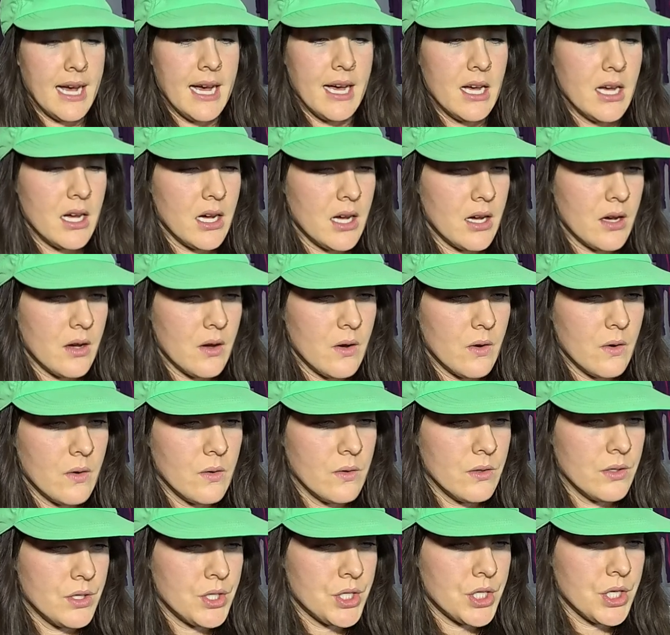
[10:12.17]

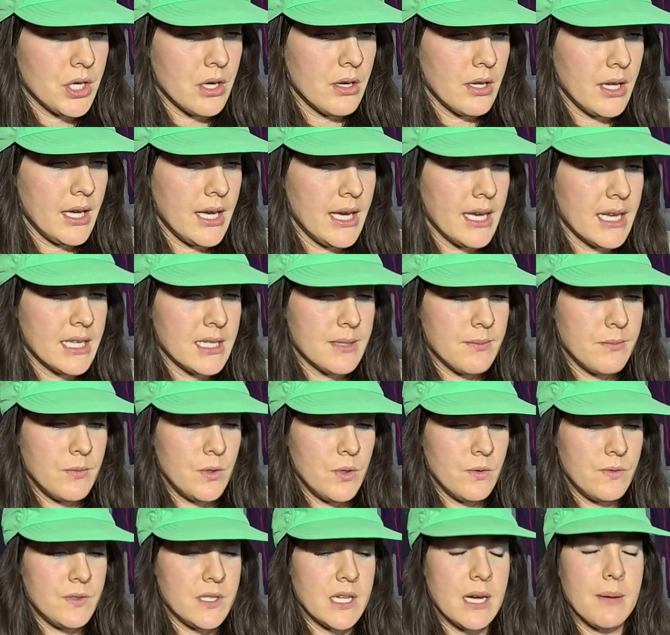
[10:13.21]
now Charlie has
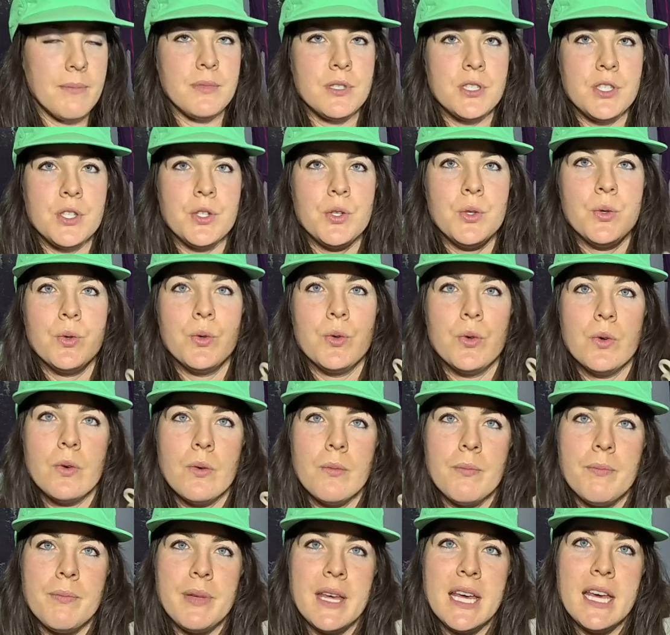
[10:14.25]
moved up
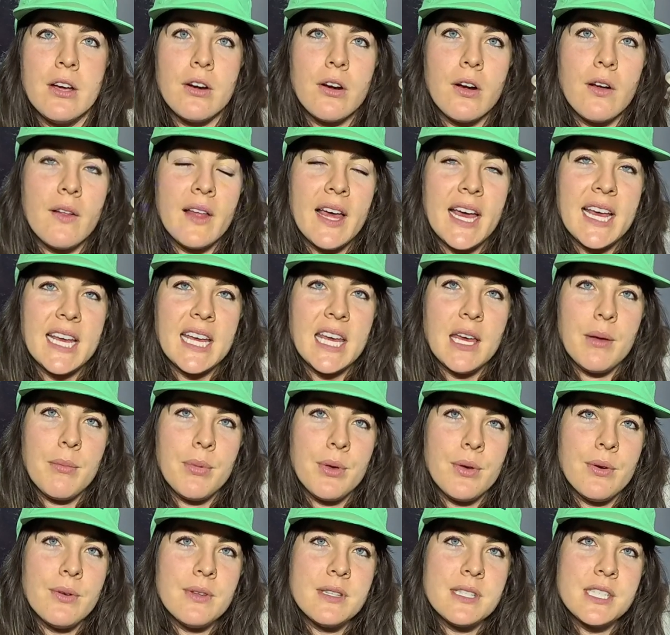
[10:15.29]
to big girl hiking
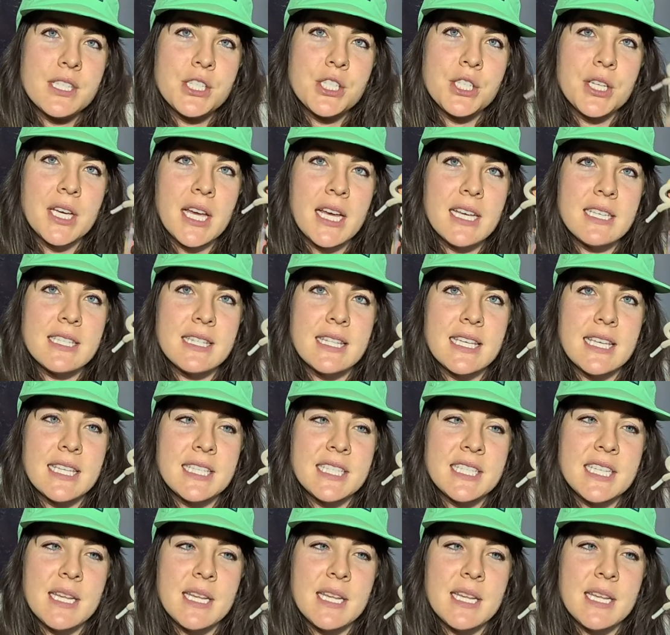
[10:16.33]
boots. She has these